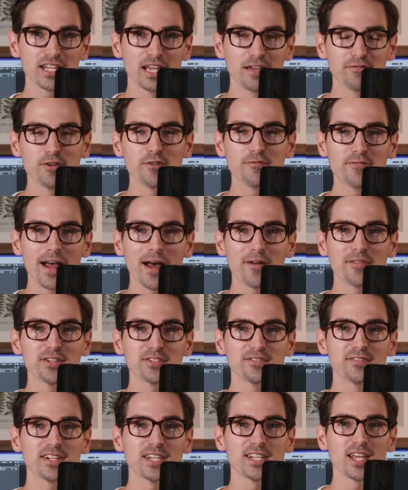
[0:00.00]
If you found
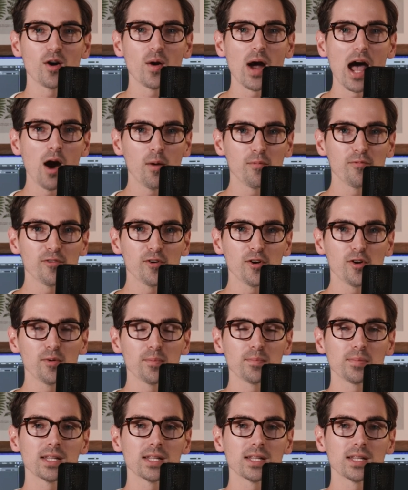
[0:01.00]
this video helpful,